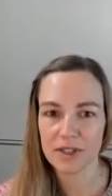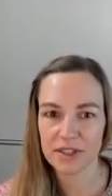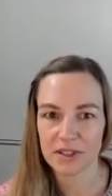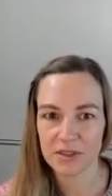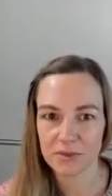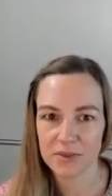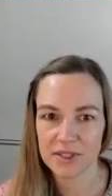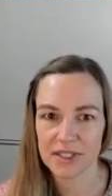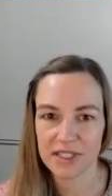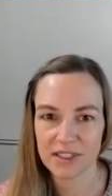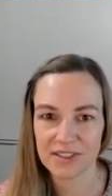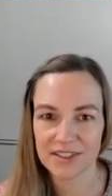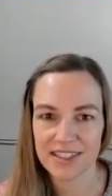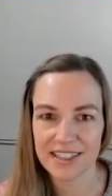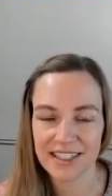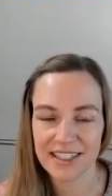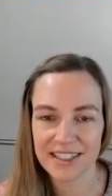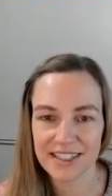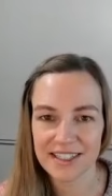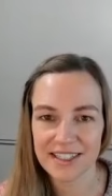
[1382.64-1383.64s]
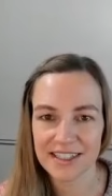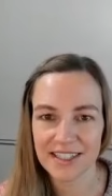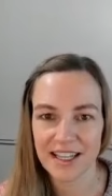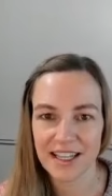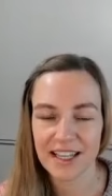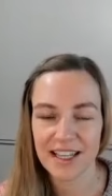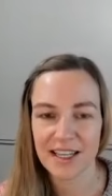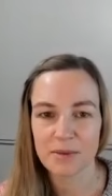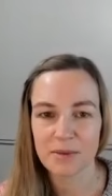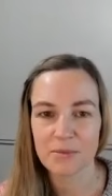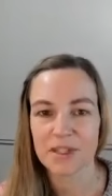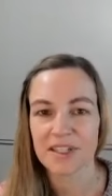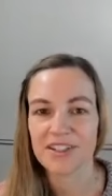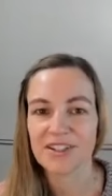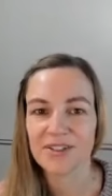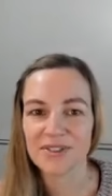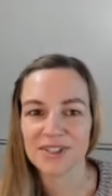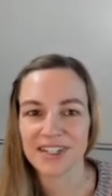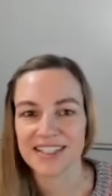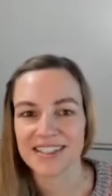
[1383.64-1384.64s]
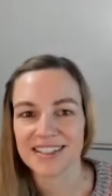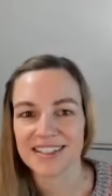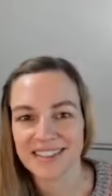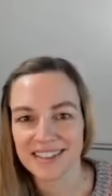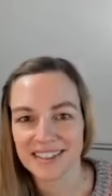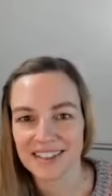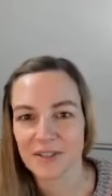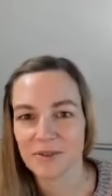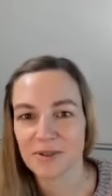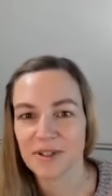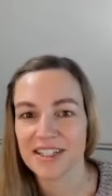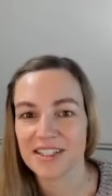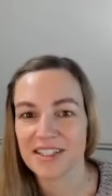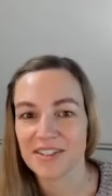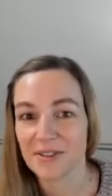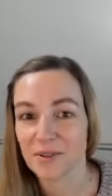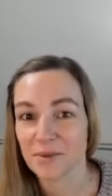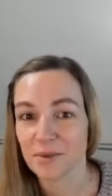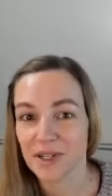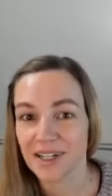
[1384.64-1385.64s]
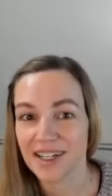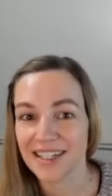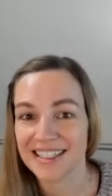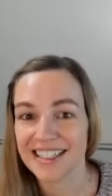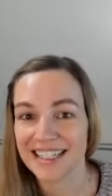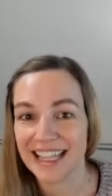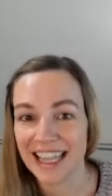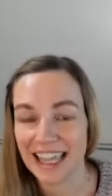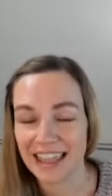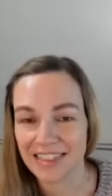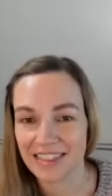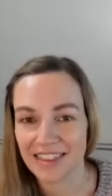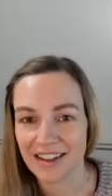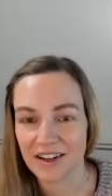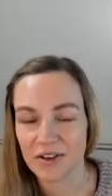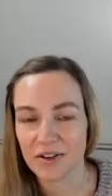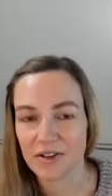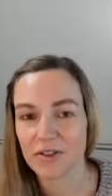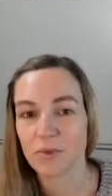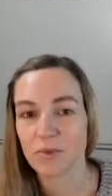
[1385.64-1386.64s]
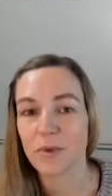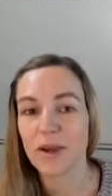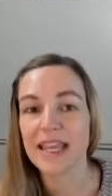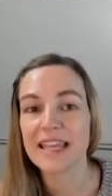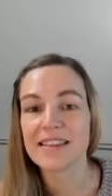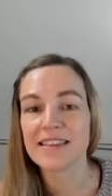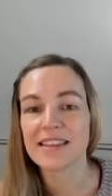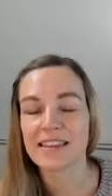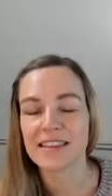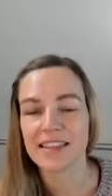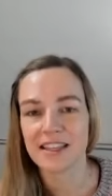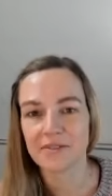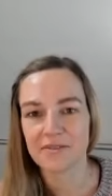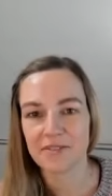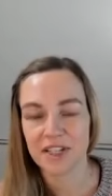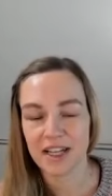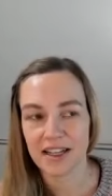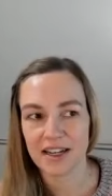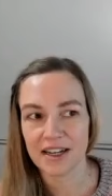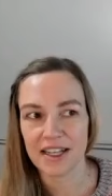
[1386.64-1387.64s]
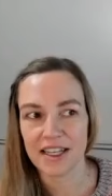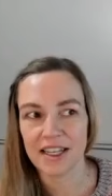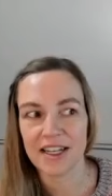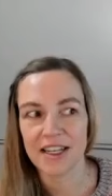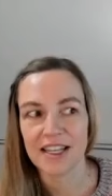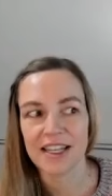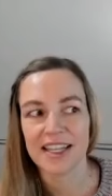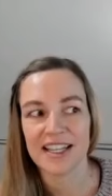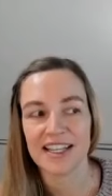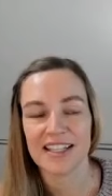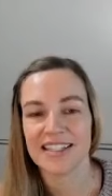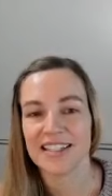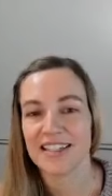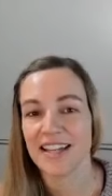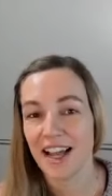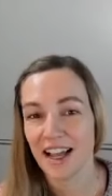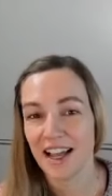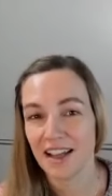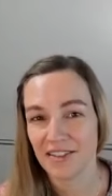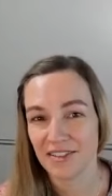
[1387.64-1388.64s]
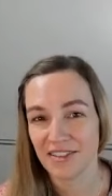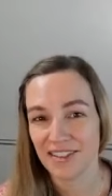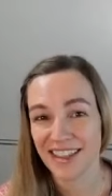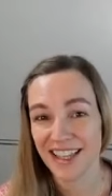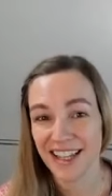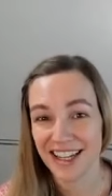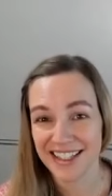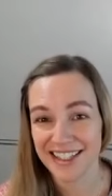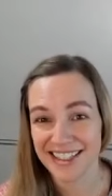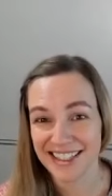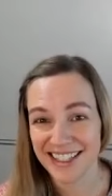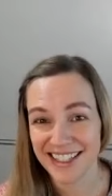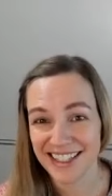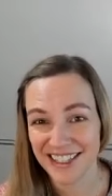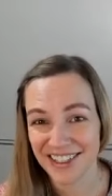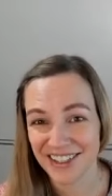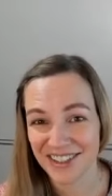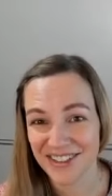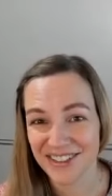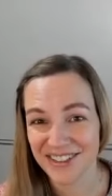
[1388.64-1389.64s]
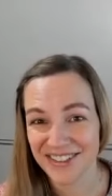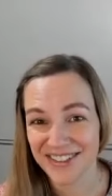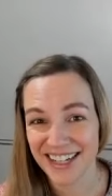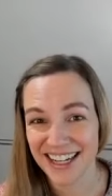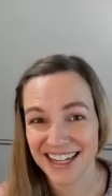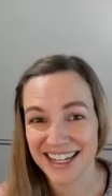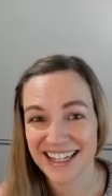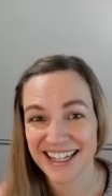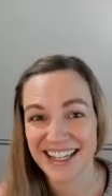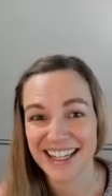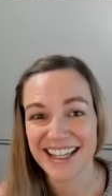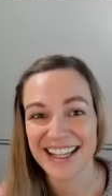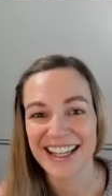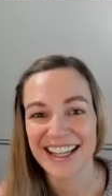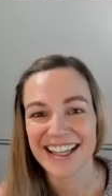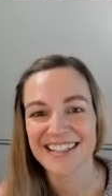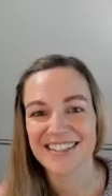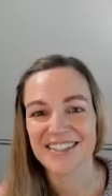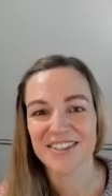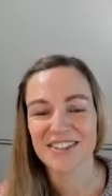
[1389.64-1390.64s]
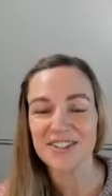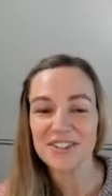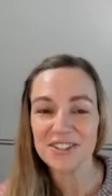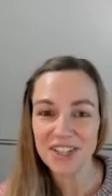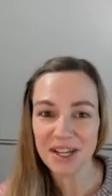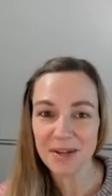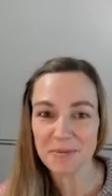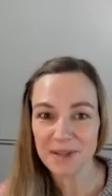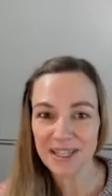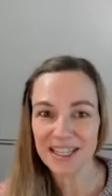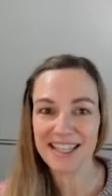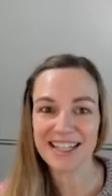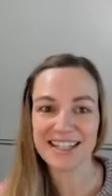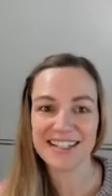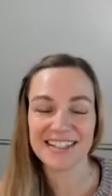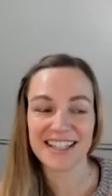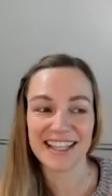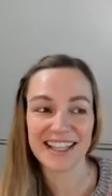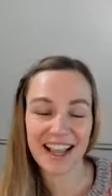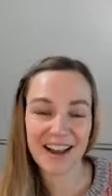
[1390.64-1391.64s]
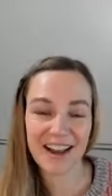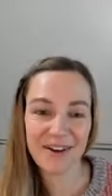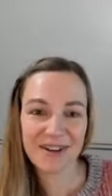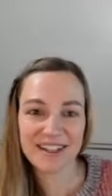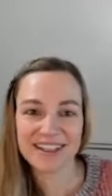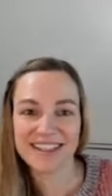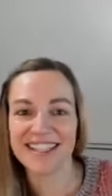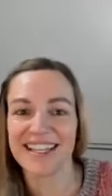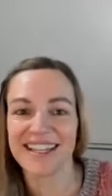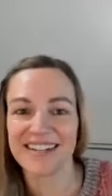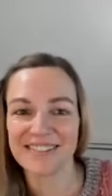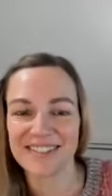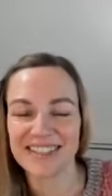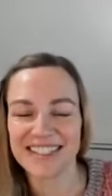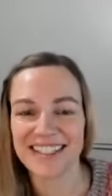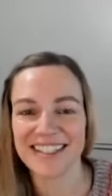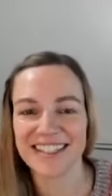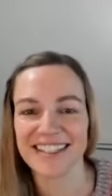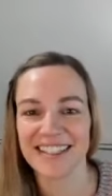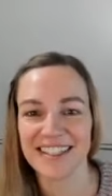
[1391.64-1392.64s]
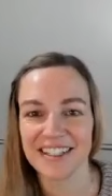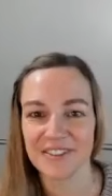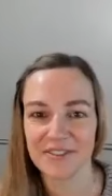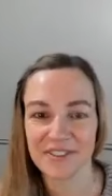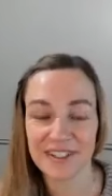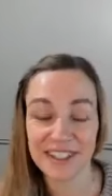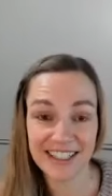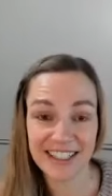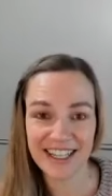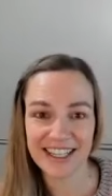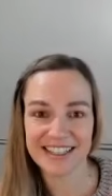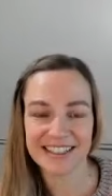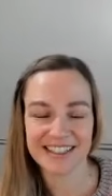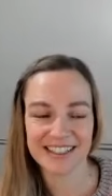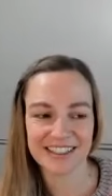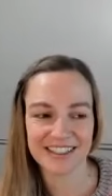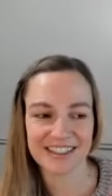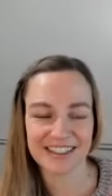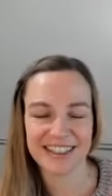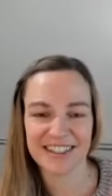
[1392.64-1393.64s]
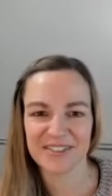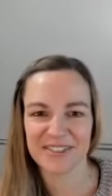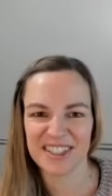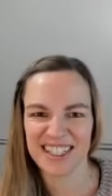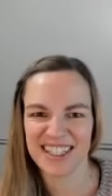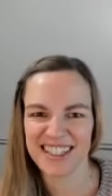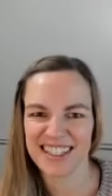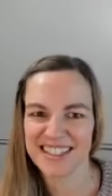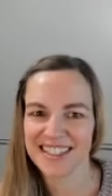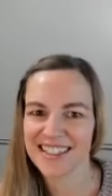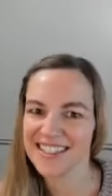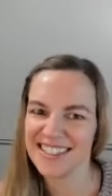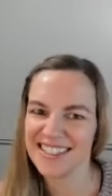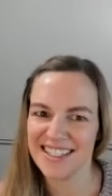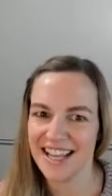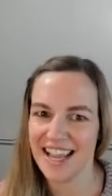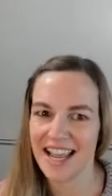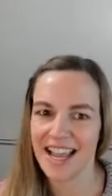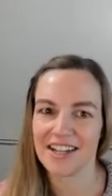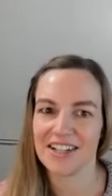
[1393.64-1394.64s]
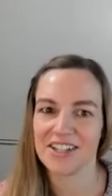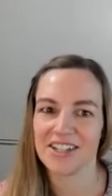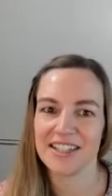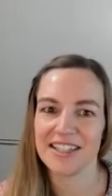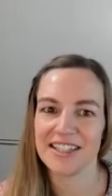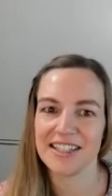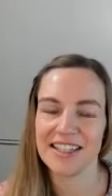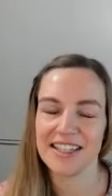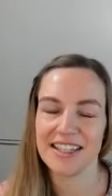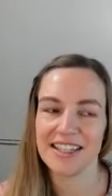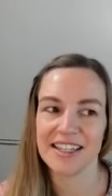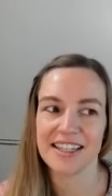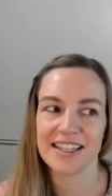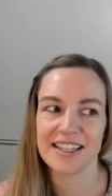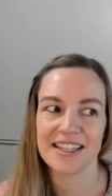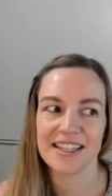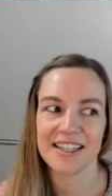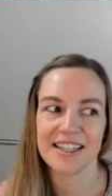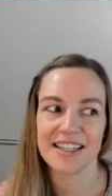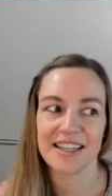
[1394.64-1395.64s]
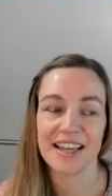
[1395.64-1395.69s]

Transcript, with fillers: what their result is, but you don't necessarily want to do the work to get there or the way that they've done it is not lying to you, right? And so you jump in, you're like, I want the end result. And then you realize that you're like, oh shit, this isn't actually